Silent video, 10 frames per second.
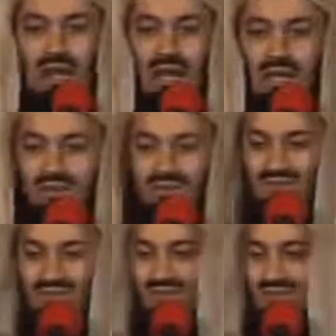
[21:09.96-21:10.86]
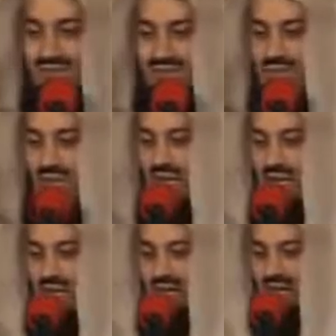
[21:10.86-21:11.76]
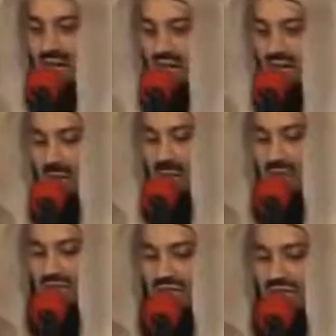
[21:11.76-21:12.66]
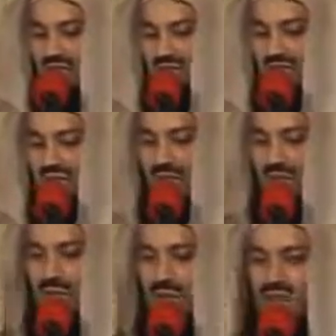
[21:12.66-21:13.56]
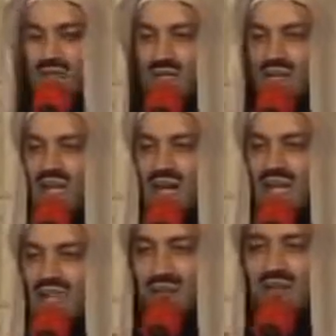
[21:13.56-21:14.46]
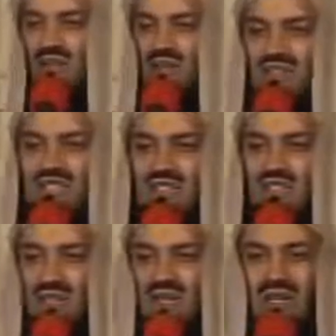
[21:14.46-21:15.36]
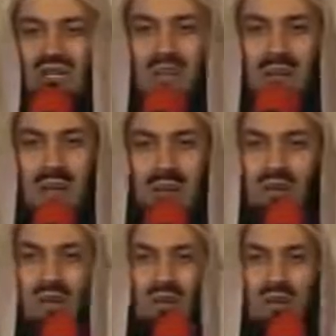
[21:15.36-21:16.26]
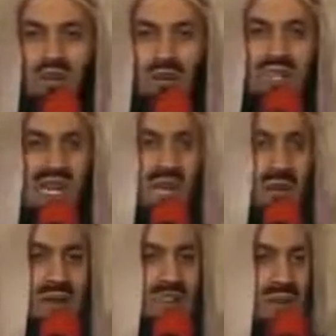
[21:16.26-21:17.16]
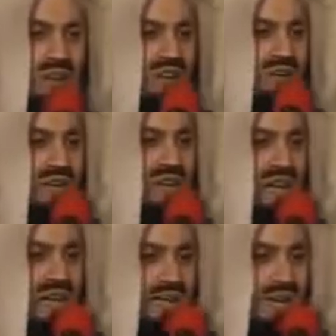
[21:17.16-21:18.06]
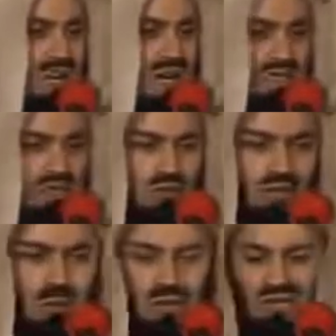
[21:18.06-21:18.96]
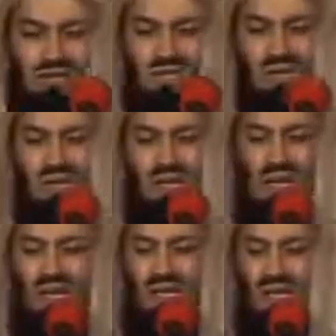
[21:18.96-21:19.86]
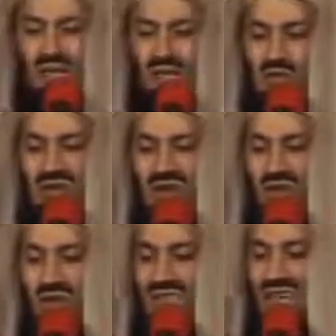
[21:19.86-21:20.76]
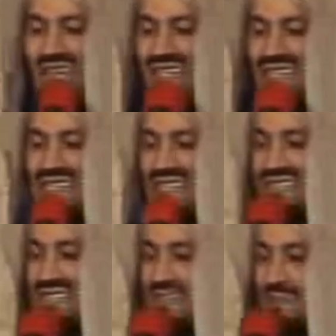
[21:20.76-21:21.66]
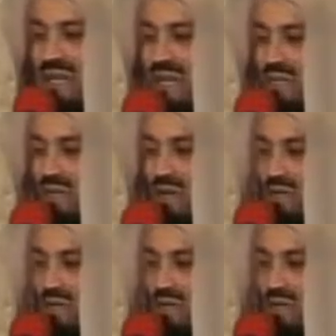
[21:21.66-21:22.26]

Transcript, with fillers: Nile in a little box, a little wooden box, either made of reeds or made of little bamboo. We don't know exactly what it's made of, either a basket or a box. And Allah subhanahu wa ta'ala instructed the mother